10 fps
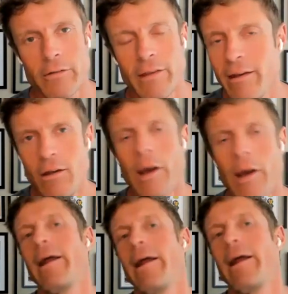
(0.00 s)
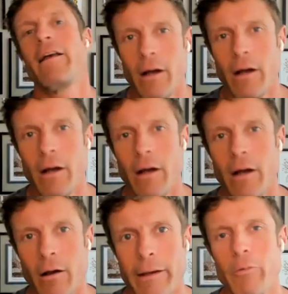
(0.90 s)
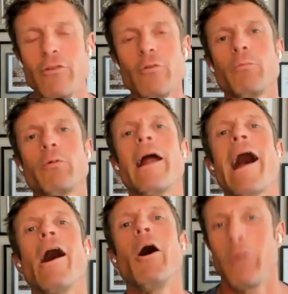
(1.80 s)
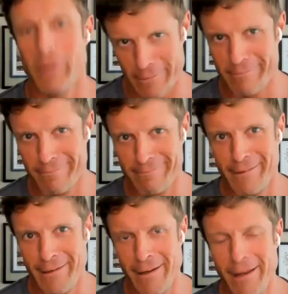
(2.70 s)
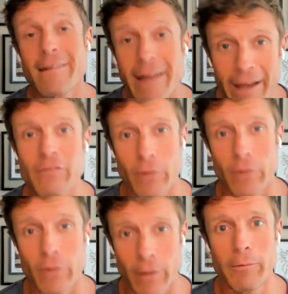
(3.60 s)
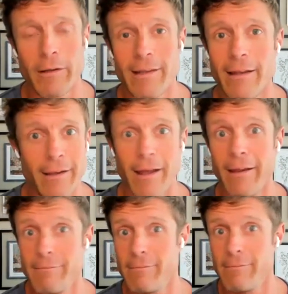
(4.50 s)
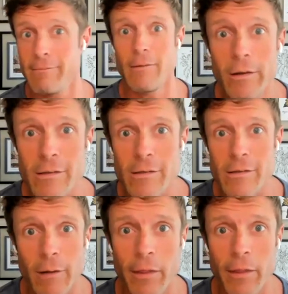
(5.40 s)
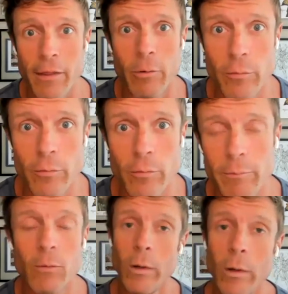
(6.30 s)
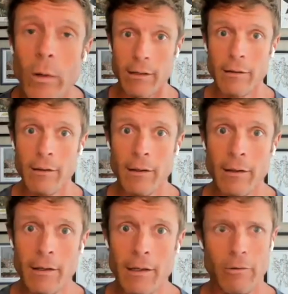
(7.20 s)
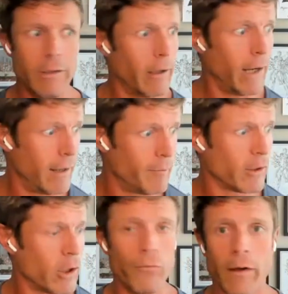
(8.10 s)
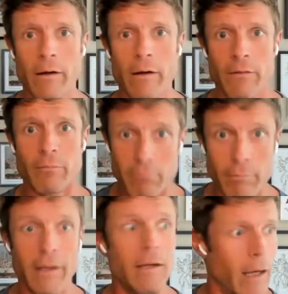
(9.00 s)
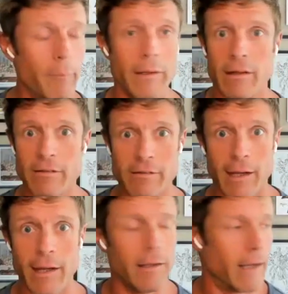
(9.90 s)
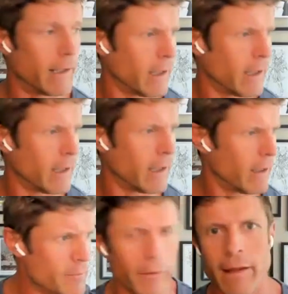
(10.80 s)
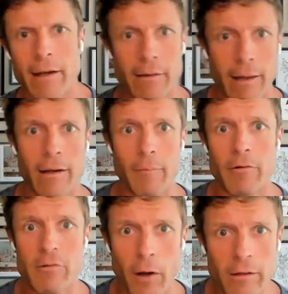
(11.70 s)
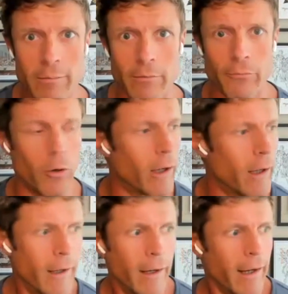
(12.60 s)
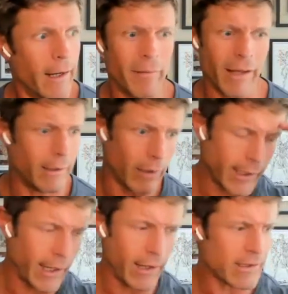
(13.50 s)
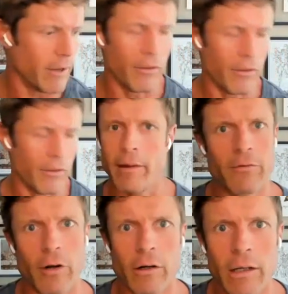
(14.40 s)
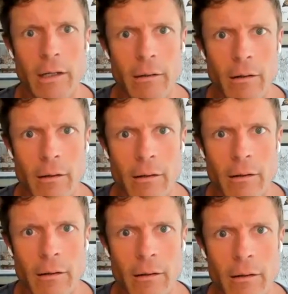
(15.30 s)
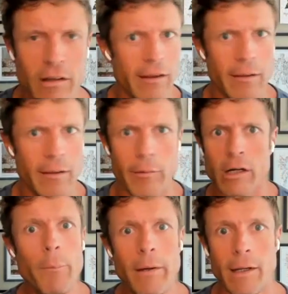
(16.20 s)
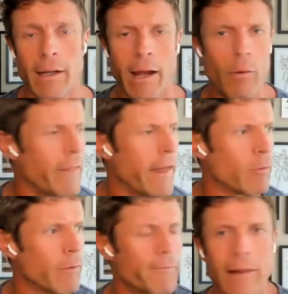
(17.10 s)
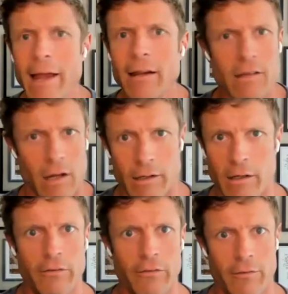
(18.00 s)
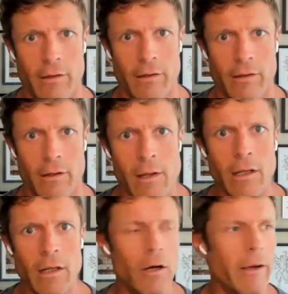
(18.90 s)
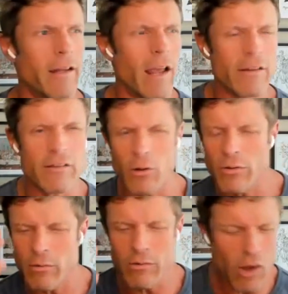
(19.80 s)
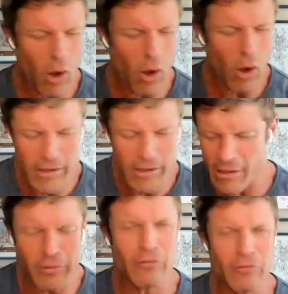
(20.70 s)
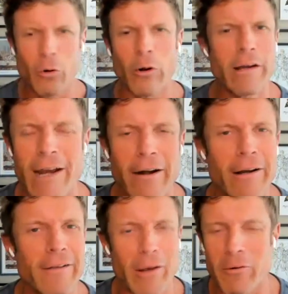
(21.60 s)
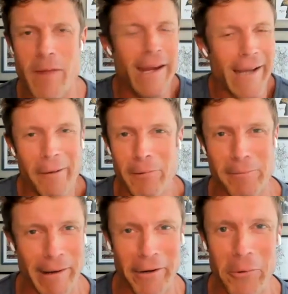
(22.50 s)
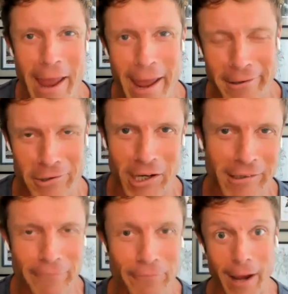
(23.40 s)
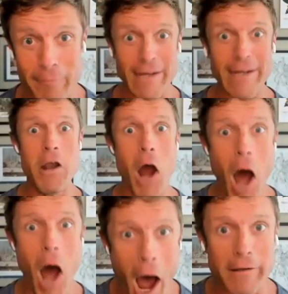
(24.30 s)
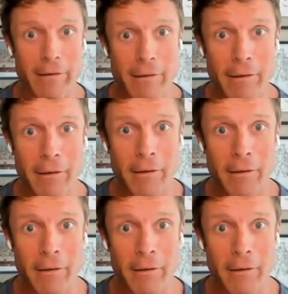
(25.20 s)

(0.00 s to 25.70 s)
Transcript: you know, because I didn't know how to ask for help. And I was too proud to ask for help because I didn't want to. I thought it would show me being weak. You know, here I am, the co-founder of this big company that's scaling. I got all these people that I'm responsible for. And I'm like, well, I can't tell them that I'm struggling. What's that going to say about our company? How will that reflect on us? You know, and so there was all these little stories or narratives I would make up in my own head to justify me not